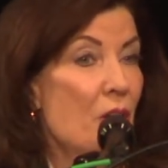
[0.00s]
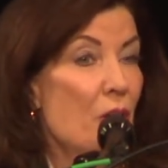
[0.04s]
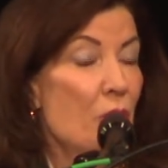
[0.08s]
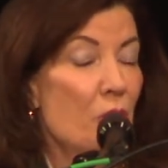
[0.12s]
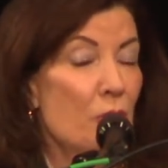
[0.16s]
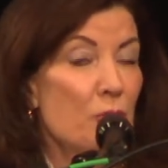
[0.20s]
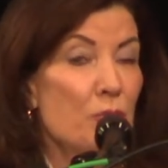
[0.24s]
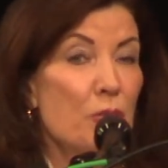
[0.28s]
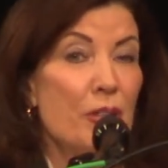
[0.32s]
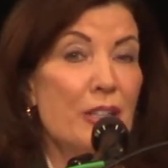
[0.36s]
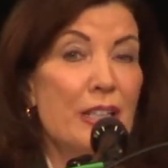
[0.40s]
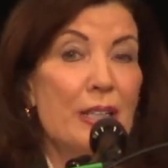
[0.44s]

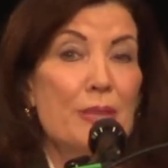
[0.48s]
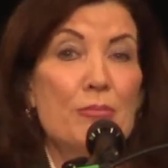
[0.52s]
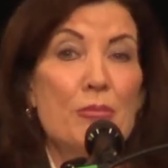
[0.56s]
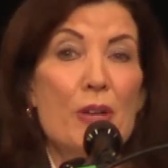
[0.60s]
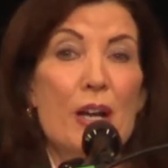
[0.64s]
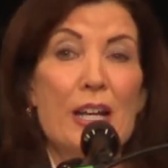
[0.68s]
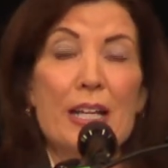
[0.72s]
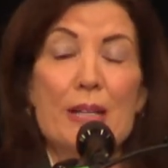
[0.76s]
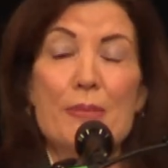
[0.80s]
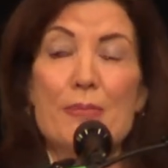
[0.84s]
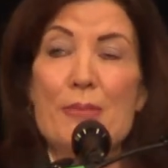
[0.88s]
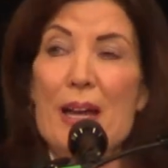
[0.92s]
We're putting
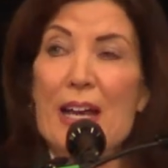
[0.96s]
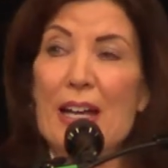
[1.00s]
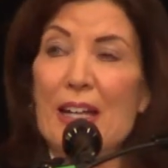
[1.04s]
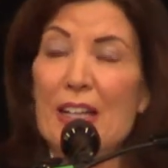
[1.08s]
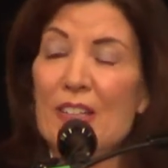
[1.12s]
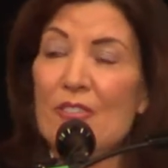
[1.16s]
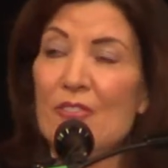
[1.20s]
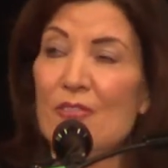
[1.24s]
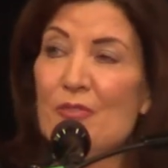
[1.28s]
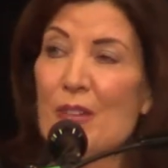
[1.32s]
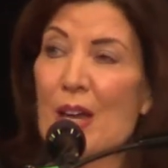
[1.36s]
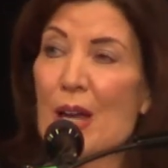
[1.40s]
money back
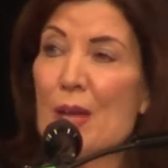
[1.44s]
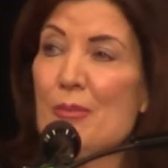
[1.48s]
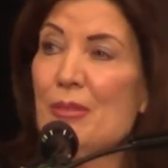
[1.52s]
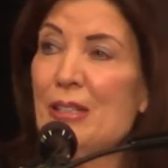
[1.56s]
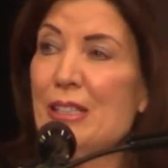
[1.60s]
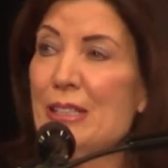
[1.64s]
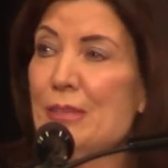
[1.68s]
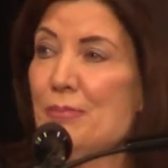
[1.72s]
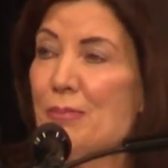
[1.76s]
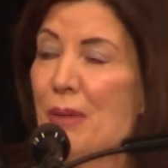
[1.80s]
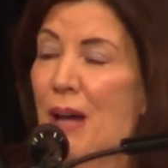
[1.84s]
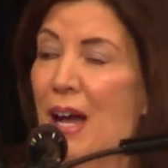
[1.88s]
in
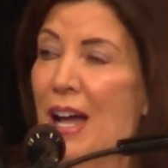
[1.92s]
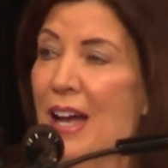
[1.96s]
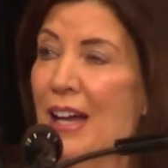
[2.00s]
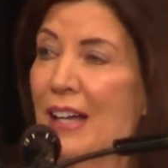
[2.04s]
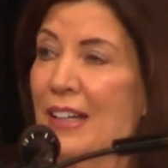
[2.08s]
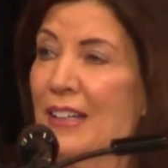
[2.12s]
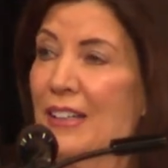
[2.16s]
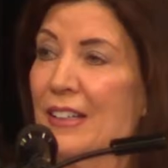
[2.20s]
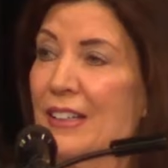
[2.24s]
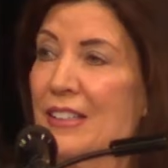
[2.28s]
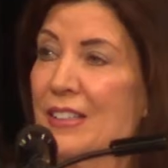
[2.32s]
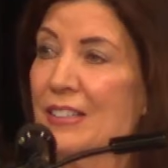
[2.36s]
families'
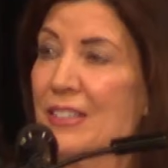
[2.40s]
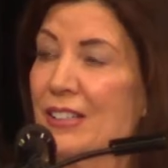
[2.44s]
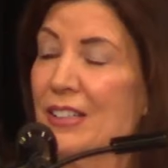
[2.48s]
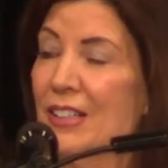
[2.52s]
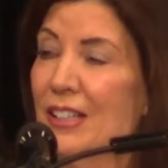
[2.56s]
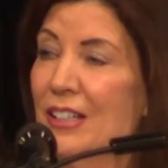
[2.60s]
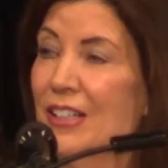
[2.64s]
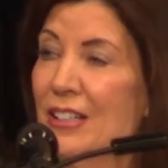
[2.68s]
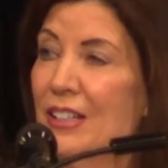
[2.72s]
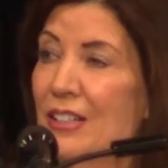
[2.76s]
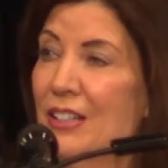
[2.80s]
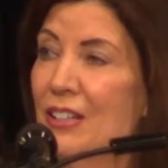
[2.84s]
pockets
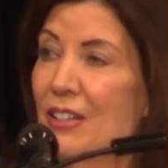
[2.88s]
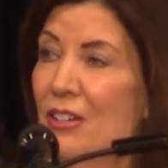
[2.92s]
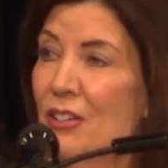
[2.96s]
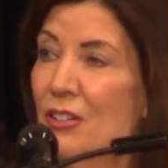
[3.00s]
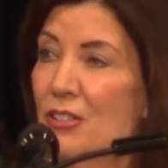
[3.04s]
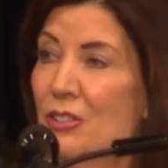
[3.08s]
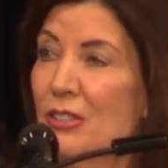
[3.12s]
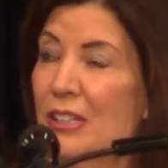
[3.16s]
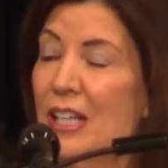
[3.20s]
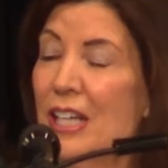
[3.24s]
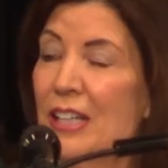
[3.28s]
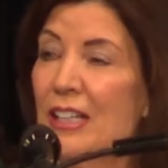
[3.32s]

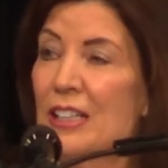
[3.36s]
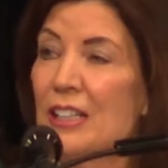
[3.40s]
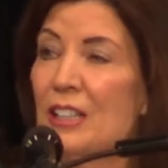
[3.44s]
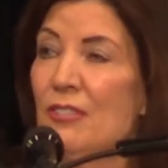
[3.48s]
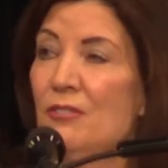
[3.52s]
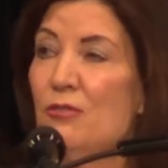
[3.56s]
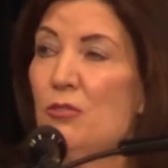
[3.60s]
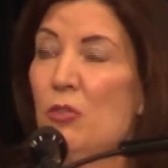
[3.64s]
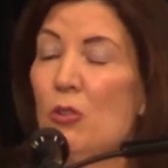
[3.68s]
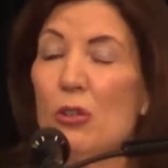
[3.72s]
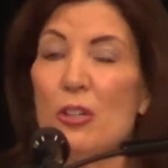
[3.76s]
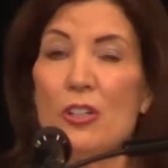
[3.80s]
so they can
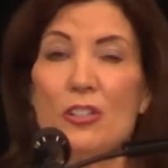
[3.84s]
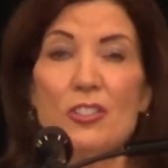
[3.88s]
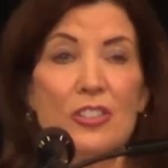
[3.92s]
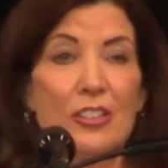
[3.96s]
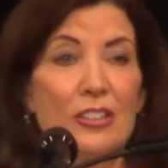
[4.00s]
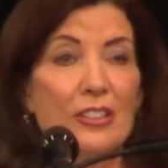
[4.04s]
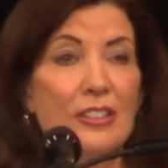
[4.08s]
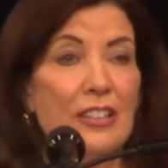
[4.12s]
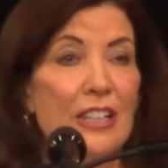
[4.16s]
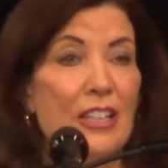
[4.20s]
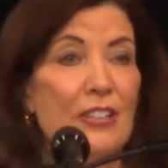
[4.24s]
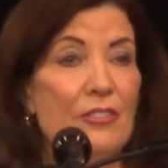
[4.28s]
afford
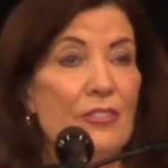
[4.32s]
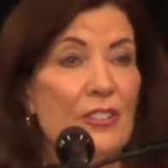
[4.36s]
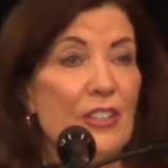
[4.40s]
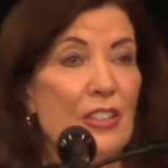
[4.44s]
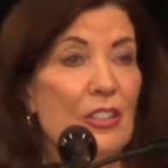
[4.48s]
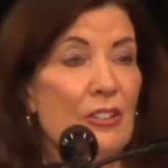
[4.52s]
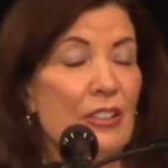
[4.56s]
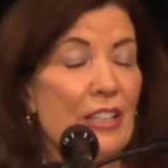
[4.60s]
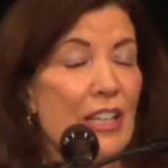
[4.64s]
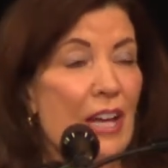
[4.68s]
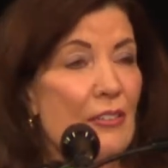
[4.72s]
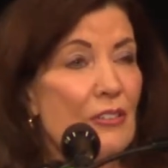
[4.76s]
to live
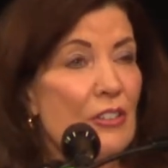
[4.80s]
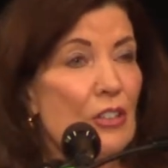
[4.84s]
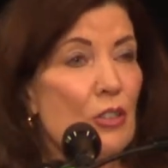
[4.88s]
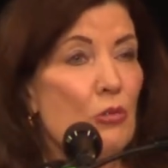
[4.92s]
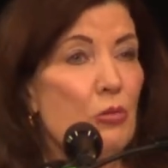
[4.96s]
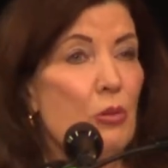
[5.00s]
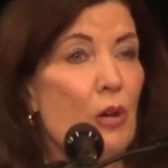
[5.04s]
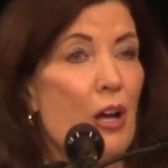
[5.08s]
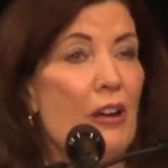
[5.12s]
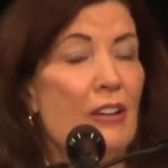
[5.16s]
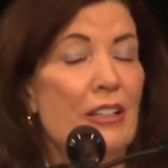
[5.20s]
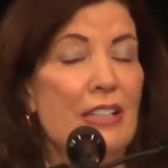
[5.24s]
here and have the
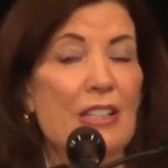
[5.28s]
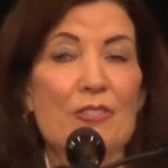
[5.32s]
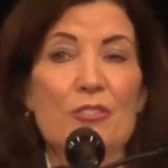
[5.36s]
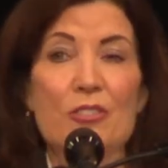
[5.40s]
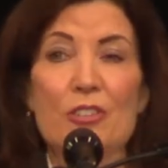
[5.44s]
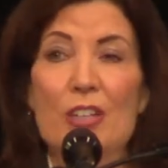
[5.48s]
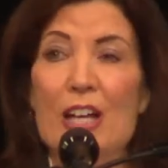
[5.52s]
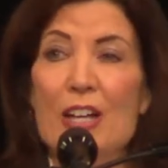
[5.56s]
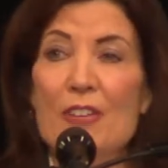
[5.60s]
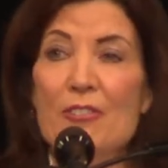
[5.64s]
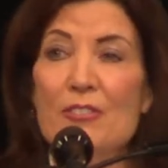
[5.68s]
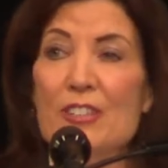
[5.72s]
quality of
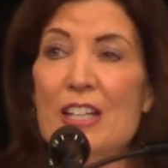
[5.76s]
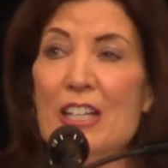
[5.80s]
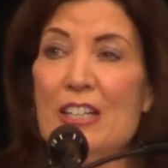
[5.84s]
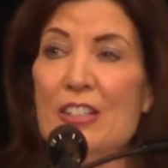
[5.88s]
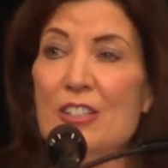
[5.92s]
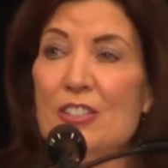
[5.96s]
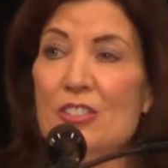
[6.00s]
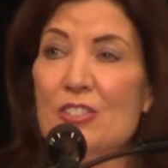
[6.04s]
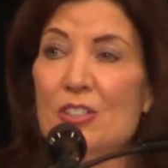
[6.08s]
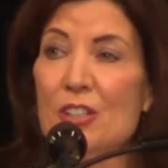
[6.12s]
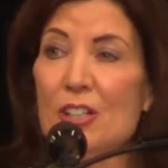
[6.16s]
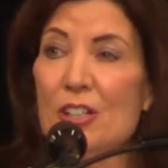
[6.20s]
life they
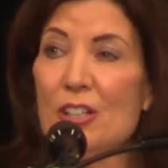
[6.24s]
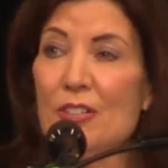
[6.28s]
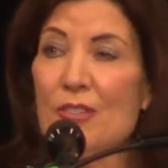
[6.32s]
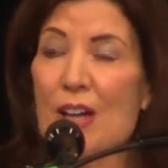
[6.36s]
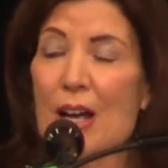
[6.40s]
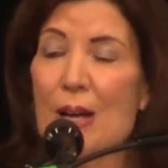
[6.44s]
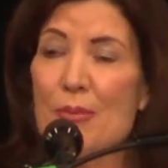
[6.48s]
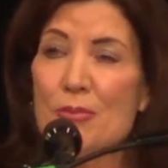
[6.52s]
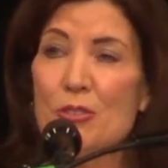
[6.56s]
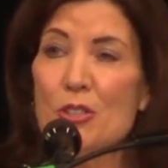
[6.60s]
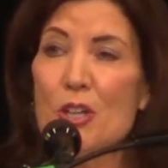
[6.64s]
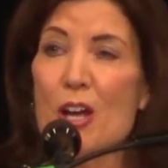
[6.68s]
deserve.
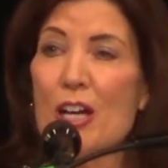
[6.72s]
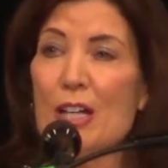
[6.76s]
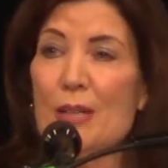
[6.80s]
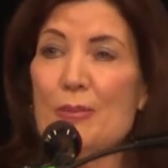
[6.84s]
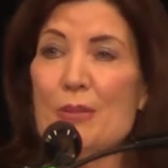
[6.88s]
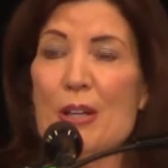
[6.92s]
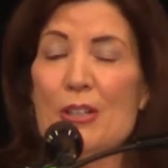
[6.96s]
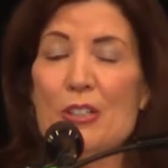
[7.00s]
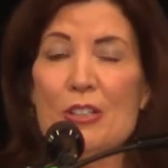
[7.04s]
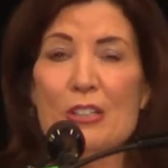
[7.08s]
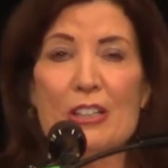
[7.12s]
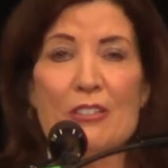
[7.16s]
I'm talking
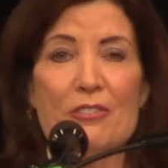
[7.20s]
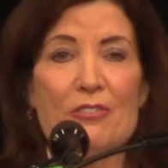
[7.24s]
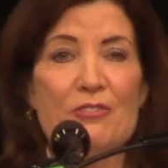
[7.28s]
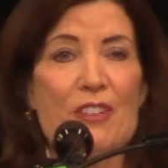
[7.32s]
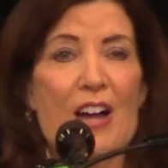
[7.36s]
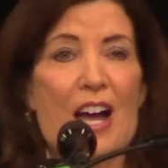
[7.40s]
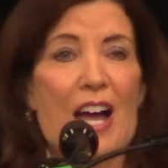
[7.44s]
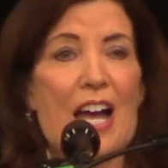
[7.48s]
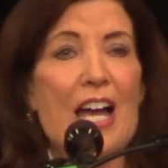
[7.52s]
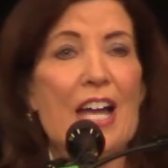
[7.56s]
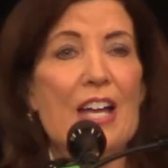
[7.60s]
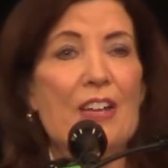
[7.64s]
about nearly
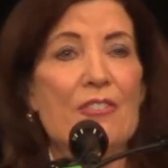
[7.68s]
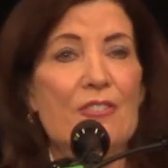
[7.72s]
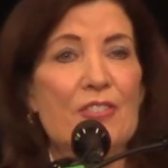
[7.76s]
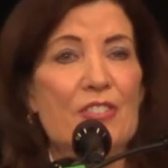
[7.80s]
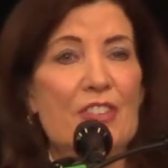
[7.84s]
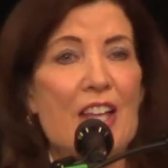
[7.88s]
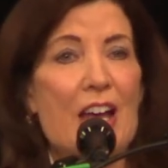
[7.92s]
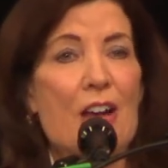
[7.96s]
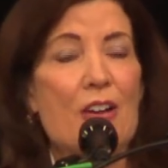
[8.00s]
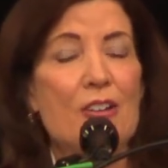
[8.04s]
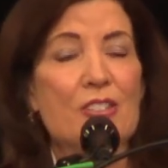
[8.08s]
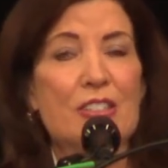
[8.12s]

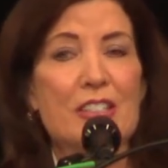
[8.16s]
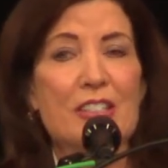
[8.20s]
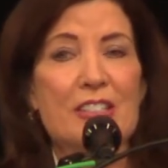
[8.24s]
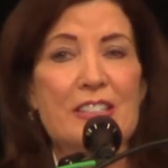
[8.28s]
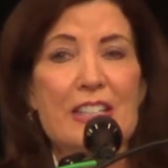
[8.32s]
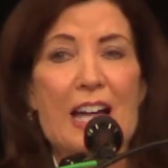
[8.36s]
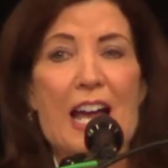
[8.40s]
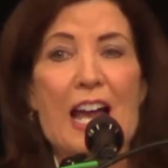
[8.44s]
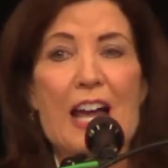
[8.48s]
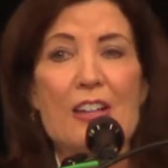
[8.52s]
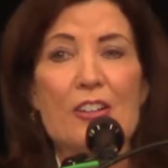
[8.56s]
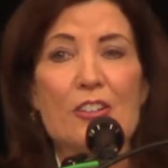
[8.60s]

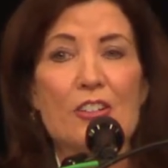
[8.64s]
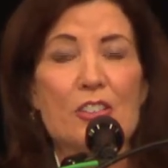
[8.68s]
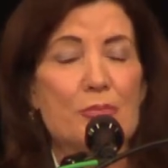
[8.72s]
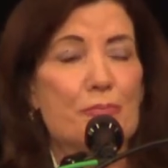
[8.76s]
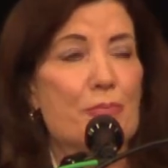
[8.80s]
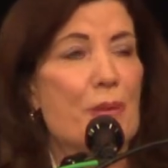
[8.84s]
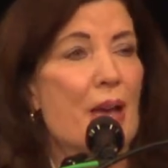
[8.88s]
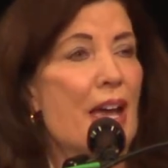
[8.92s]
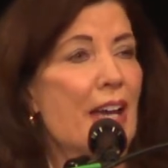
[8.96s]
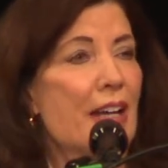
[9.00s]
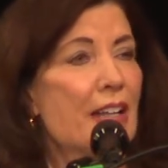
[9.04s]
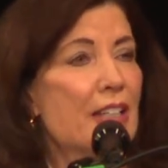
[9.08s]
$5,000
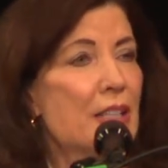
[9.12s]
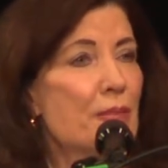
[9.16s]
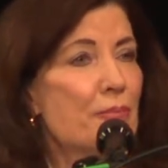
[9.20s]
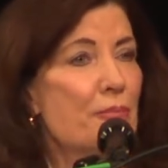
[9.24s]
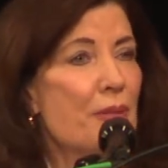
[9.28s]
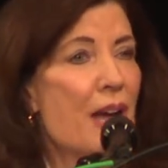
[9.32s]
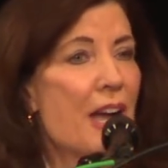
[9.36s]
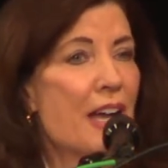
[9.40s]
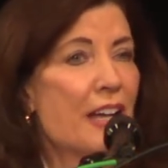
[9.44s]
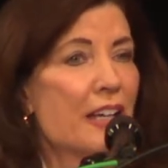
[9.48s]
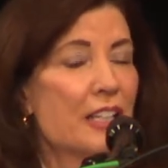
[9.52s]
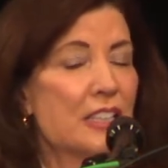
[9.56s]
back in the
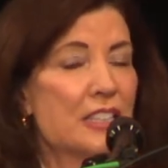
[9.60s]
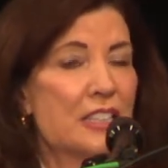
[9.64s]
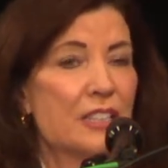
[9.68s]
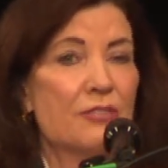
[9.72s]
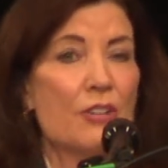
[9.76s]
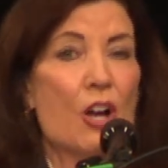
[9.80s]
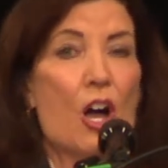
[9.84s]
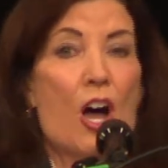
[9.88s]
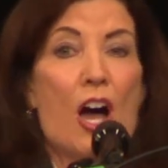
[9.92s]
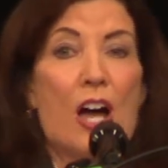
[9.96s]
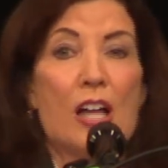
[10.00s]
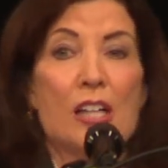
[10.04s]
pockets of
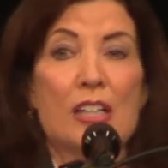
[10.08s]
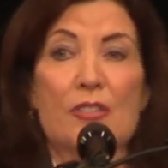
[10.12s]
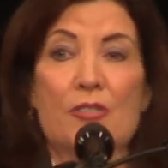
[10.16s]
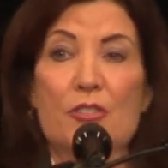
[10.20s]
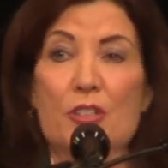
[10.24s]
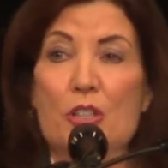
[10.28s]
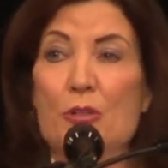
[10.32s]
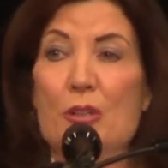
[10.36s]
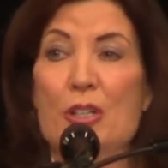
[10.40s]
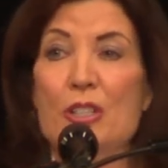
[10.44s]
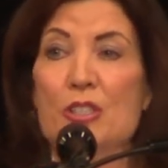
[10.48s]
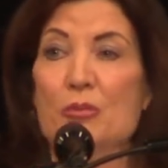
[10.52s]
all of
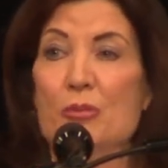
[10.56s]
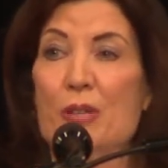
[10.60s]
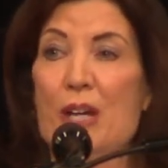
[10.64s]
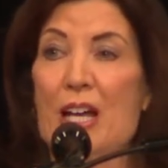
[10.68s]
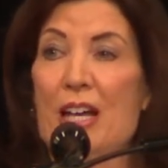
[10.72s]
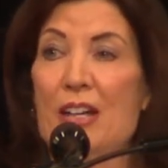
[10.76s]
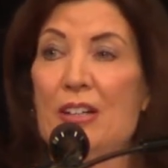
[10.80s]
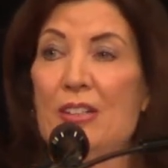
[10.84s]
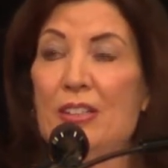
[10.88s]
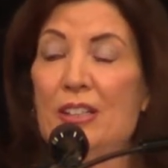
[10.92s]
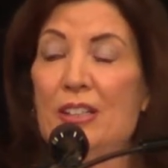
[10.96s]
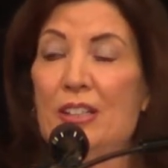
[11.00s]
you as
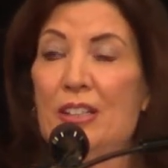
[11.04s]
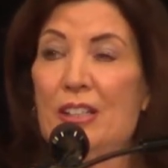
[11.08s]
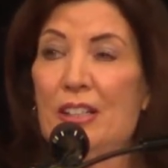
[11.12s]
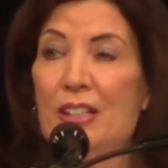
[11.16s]
well.